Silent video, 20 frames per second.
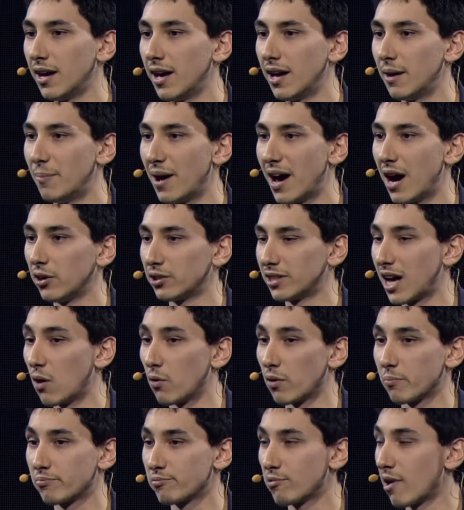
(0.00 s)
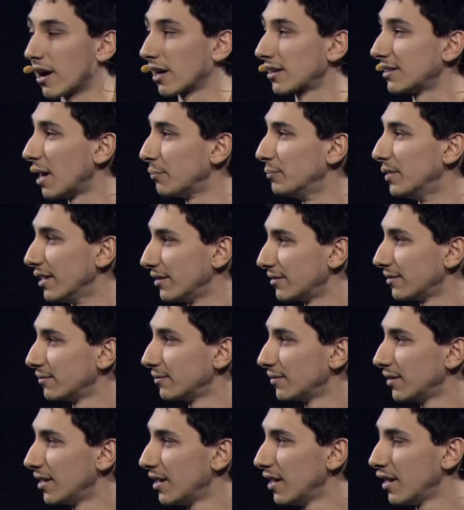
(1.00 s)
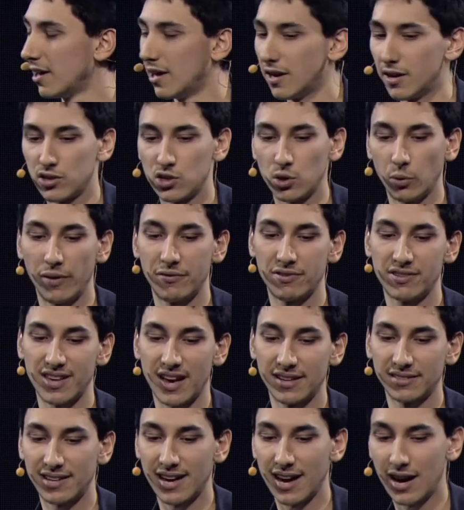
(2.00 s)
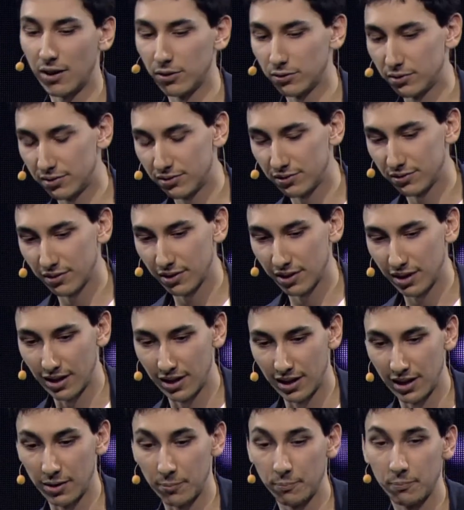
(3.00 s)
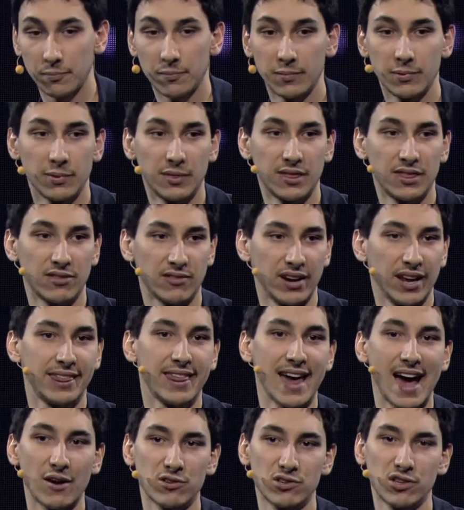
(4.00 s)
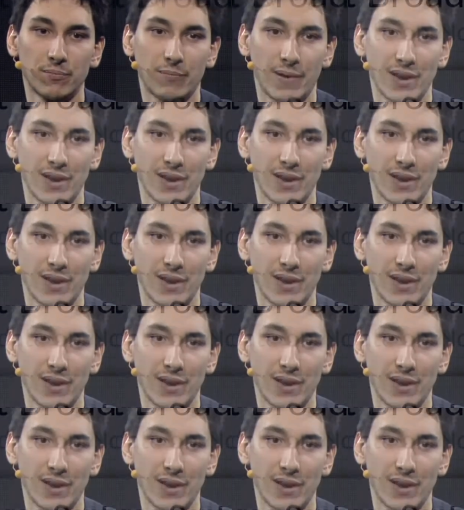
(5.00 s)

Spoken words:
about our product update. So we've sent out 3,000